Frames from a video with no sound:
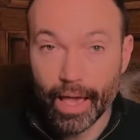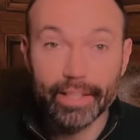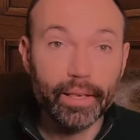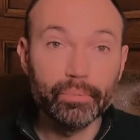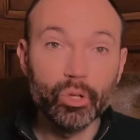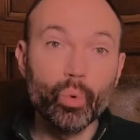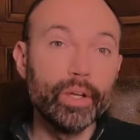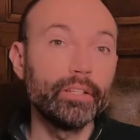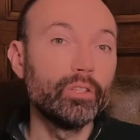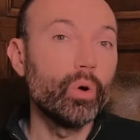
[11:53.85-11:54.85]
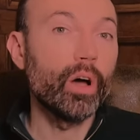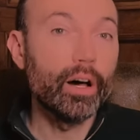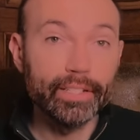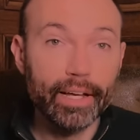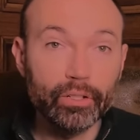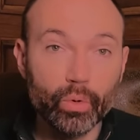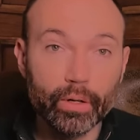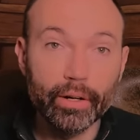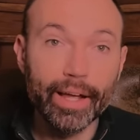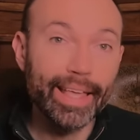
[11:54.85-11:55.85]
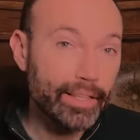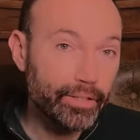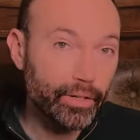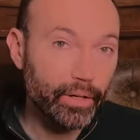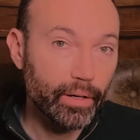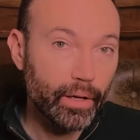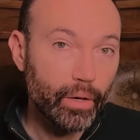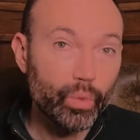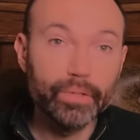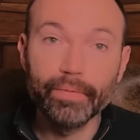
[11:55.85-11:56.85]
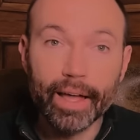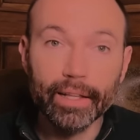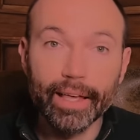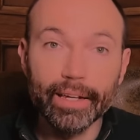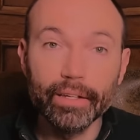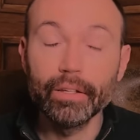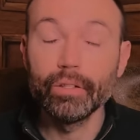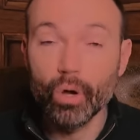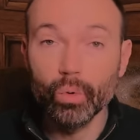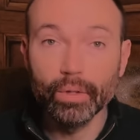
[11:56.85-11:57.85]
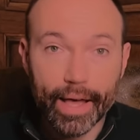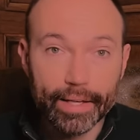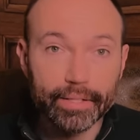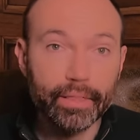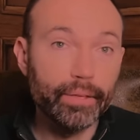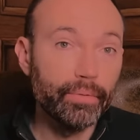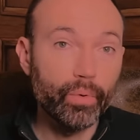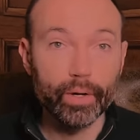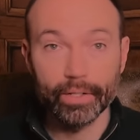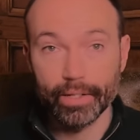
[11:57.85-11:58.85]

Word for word: A subsequent no contact order against her was violated no less than four